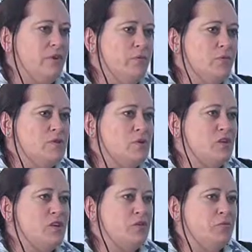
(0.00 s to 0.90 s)
we were
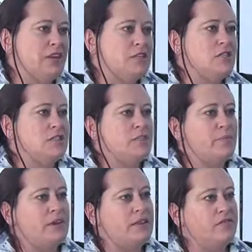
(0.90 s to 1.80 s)
talking, you mentioned
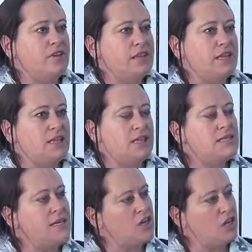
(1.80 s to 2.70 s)
about the fact that the
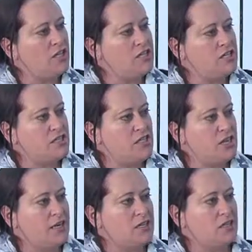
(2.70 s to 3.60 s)
technology is
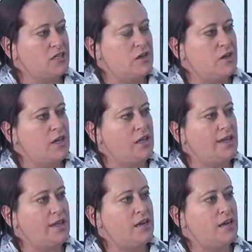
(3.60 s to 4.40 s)
changing as well, and that